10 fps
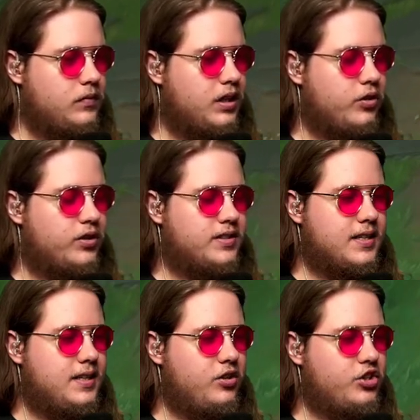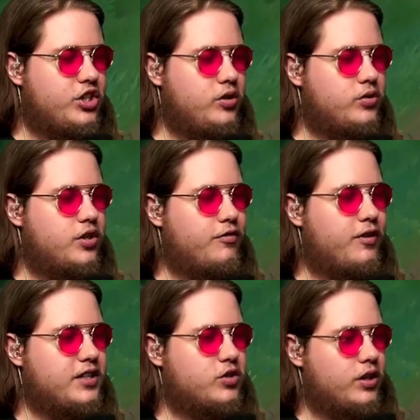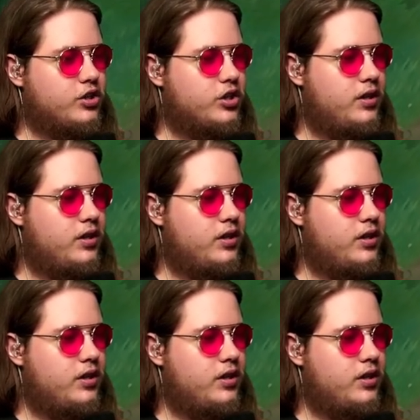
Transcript: you can see here she used her Phase Rush,